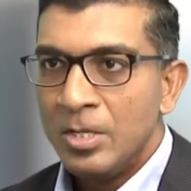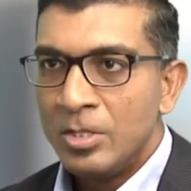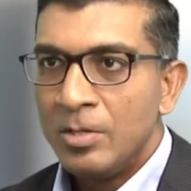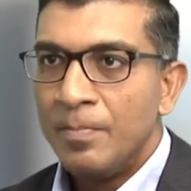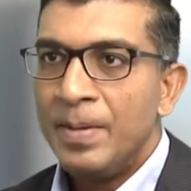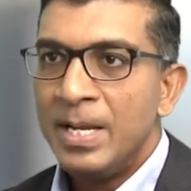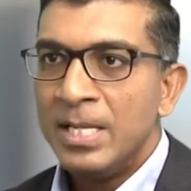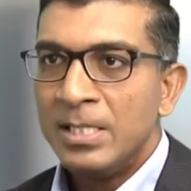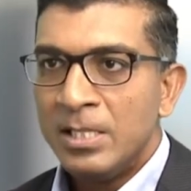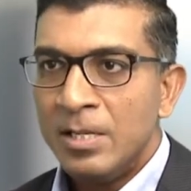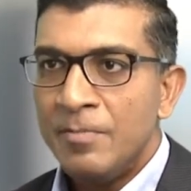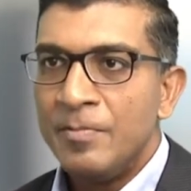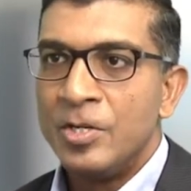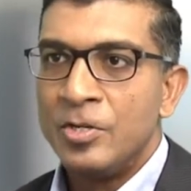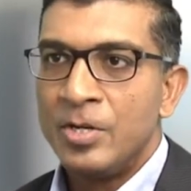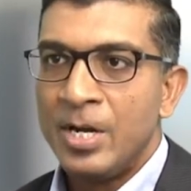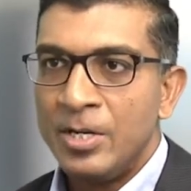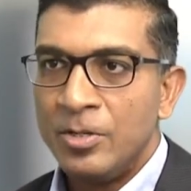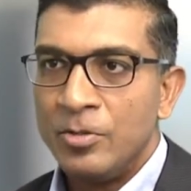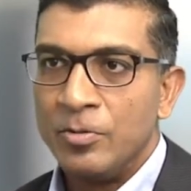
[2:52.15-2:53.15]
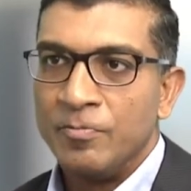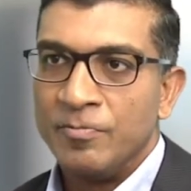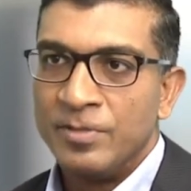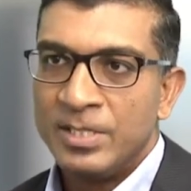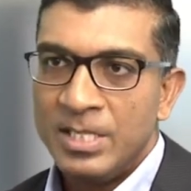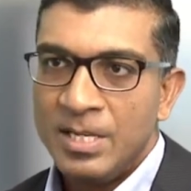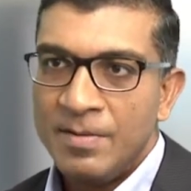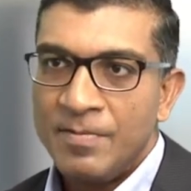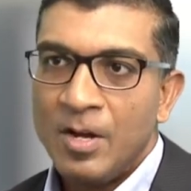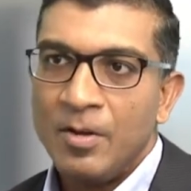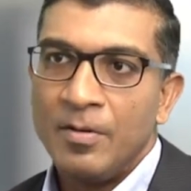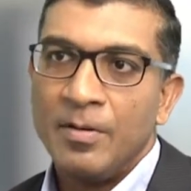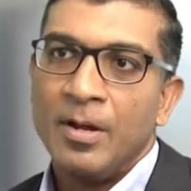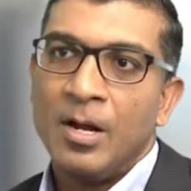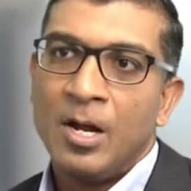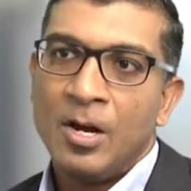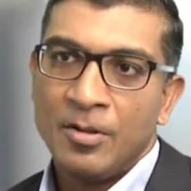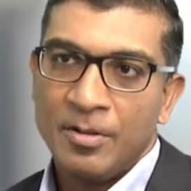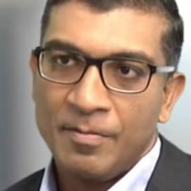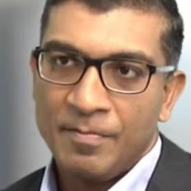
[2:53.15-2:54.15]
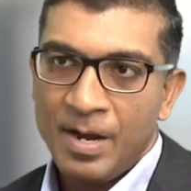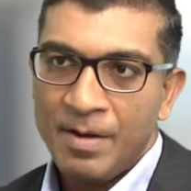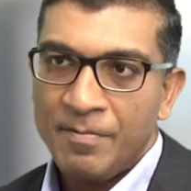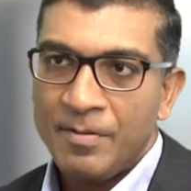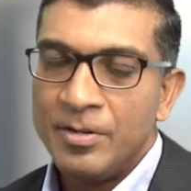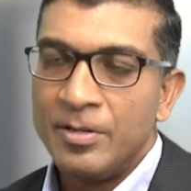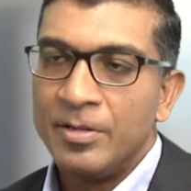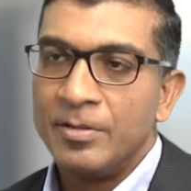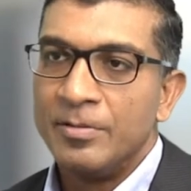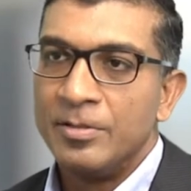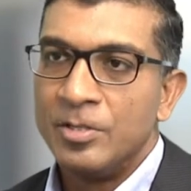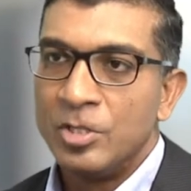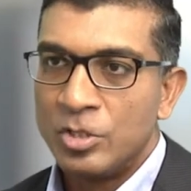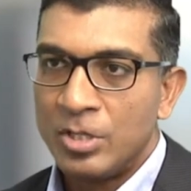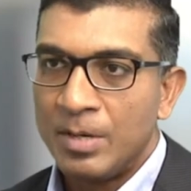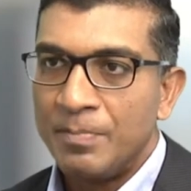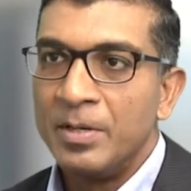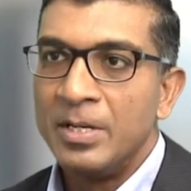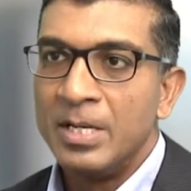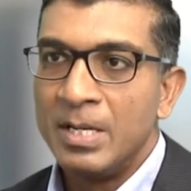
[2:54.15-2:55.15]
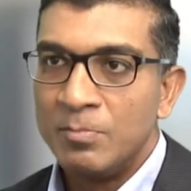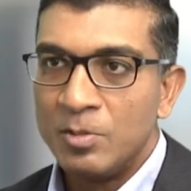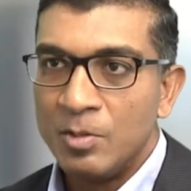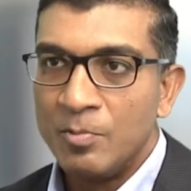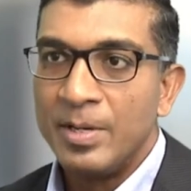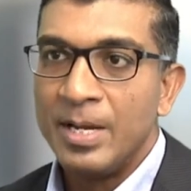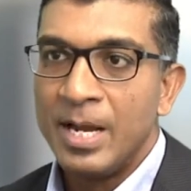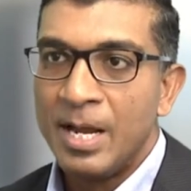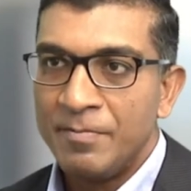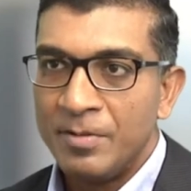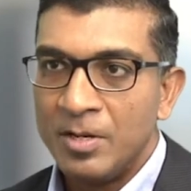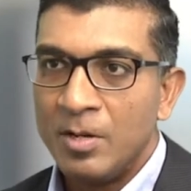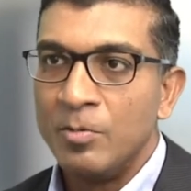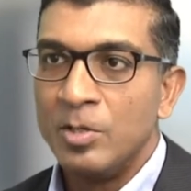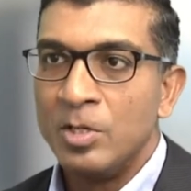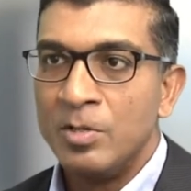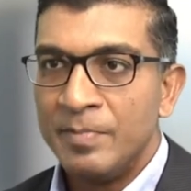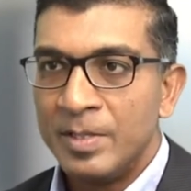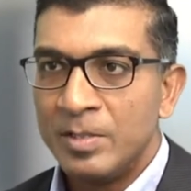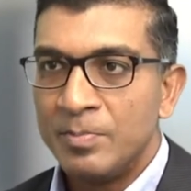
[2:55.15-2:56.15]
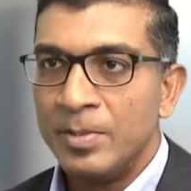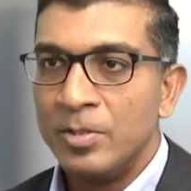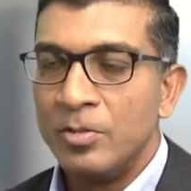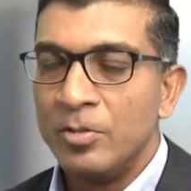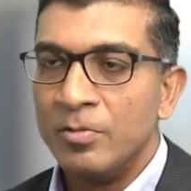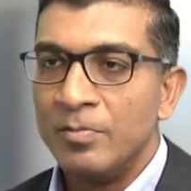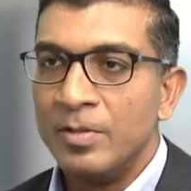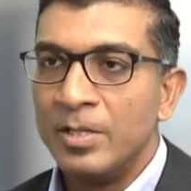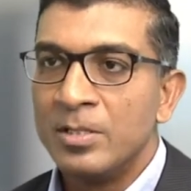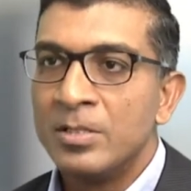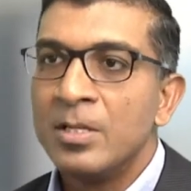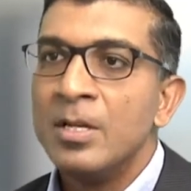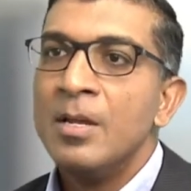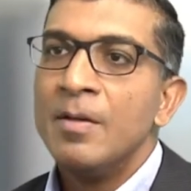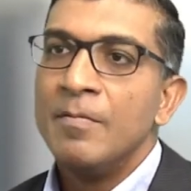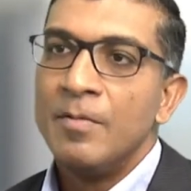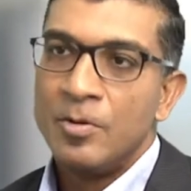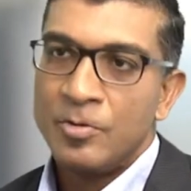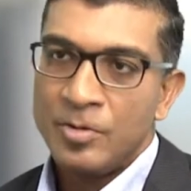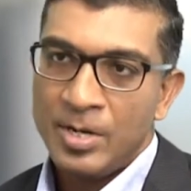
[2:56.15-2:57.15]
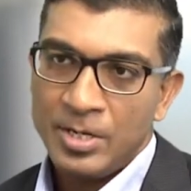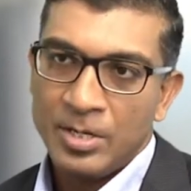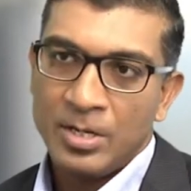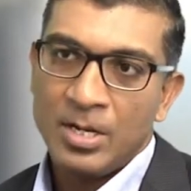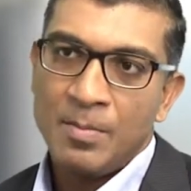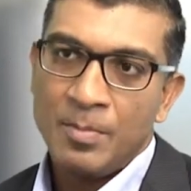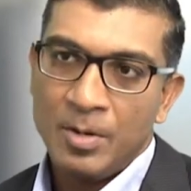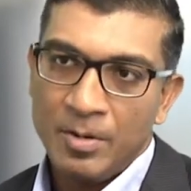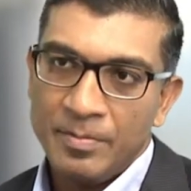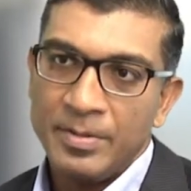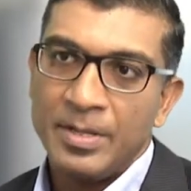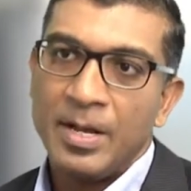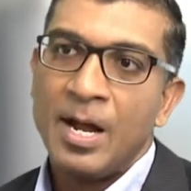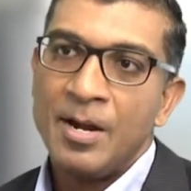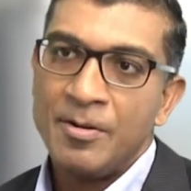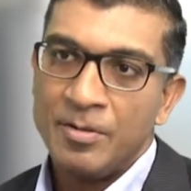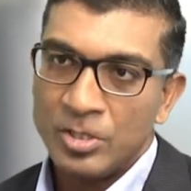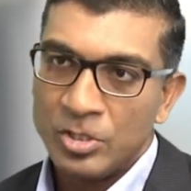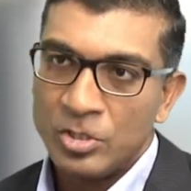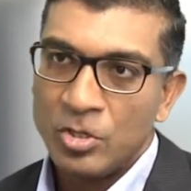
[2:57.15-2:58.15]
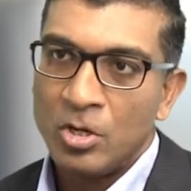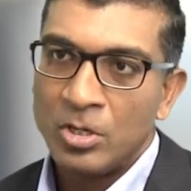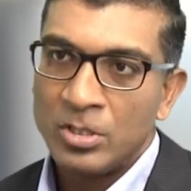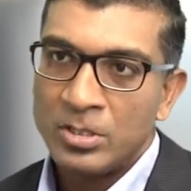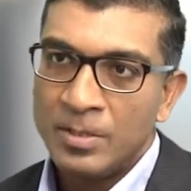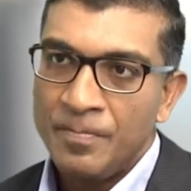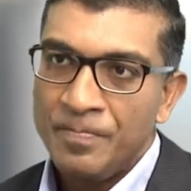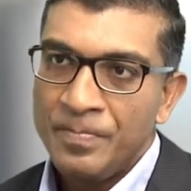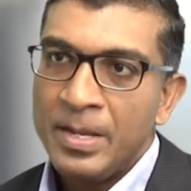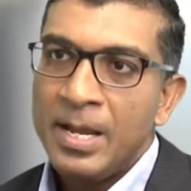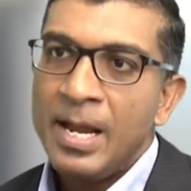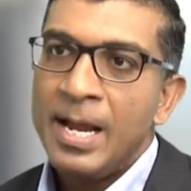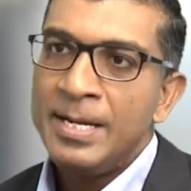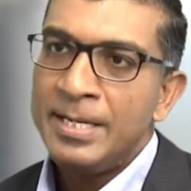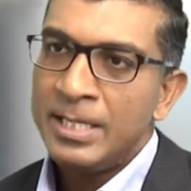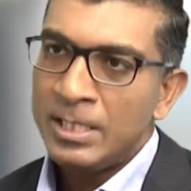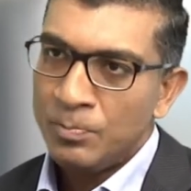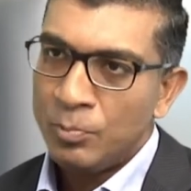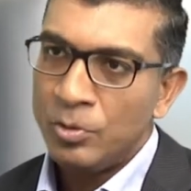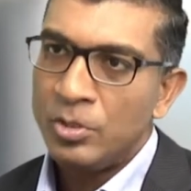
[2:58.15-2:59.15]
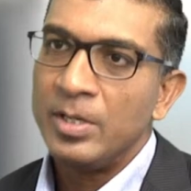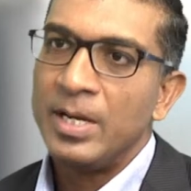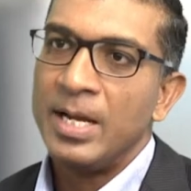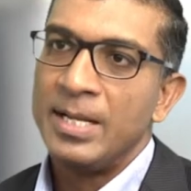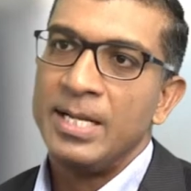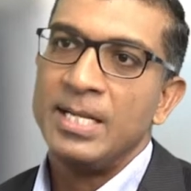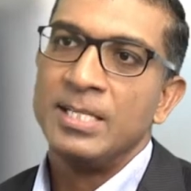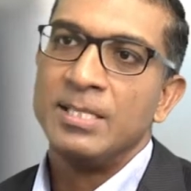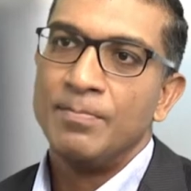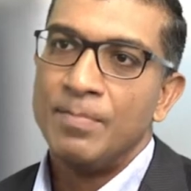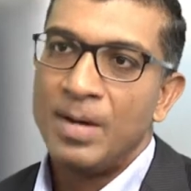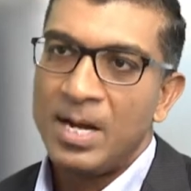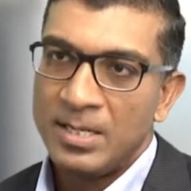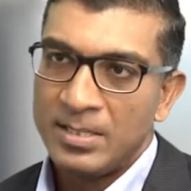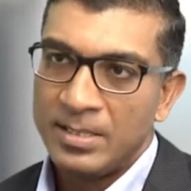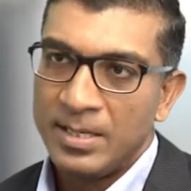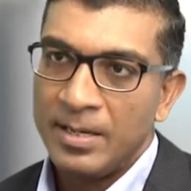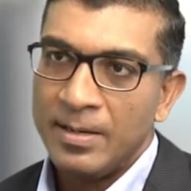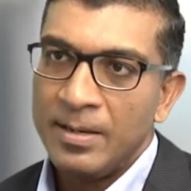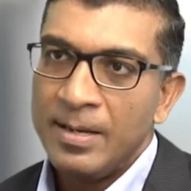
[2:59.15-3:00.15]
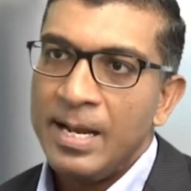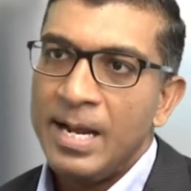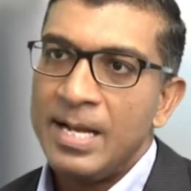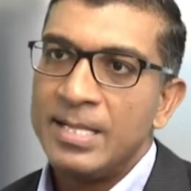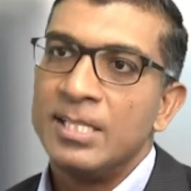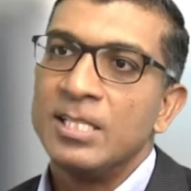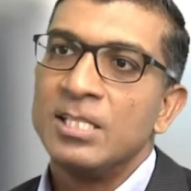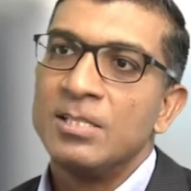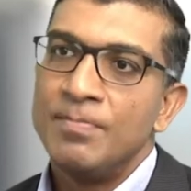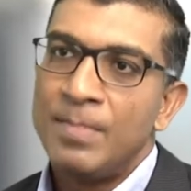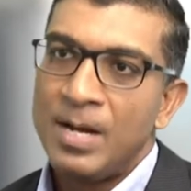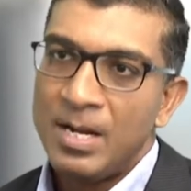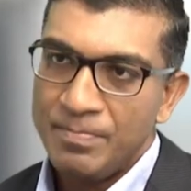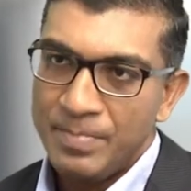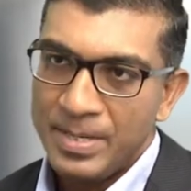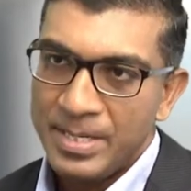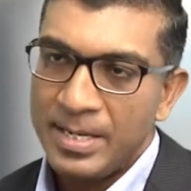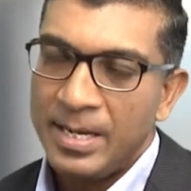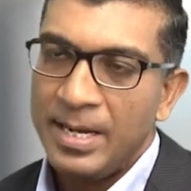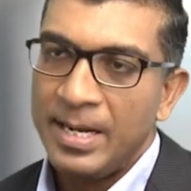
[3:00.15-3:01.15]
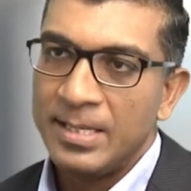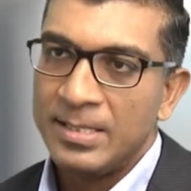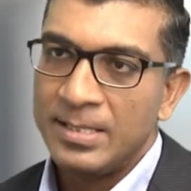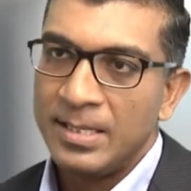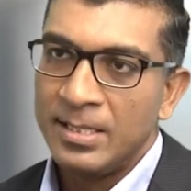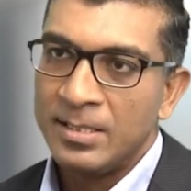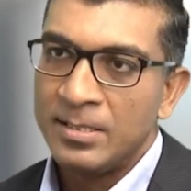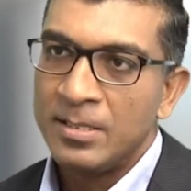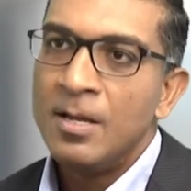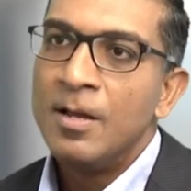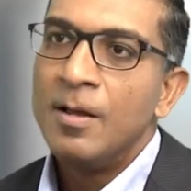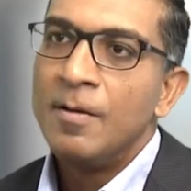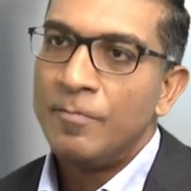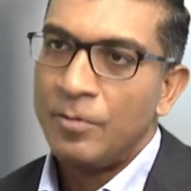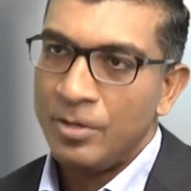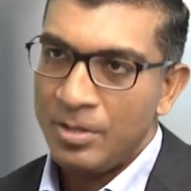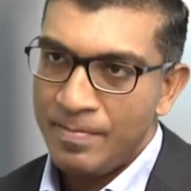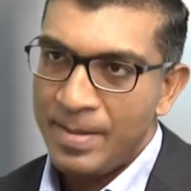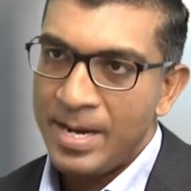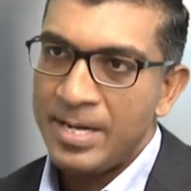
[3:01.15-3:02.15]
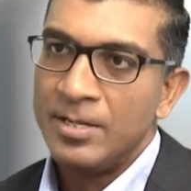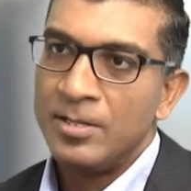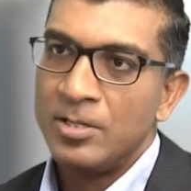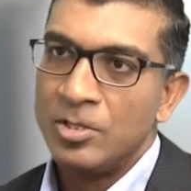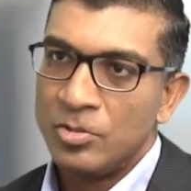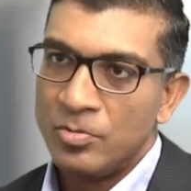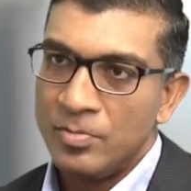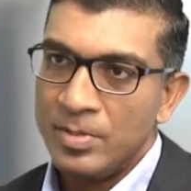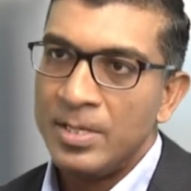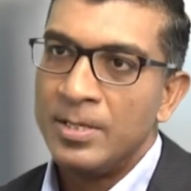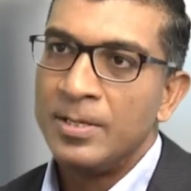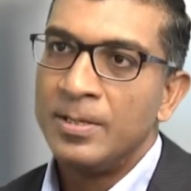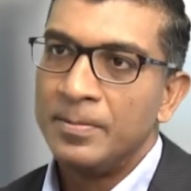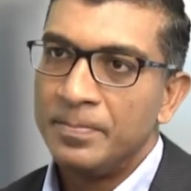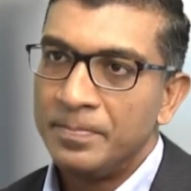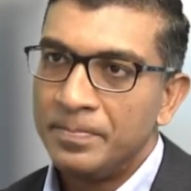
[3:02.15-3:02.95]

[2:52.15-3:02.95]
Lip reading: So basically, we try to sieve out of the 500 disruptor names that we have in our investment universe, we try to come out with 100 stocks and just put together as a basket, as a smart beta access for the man in the street.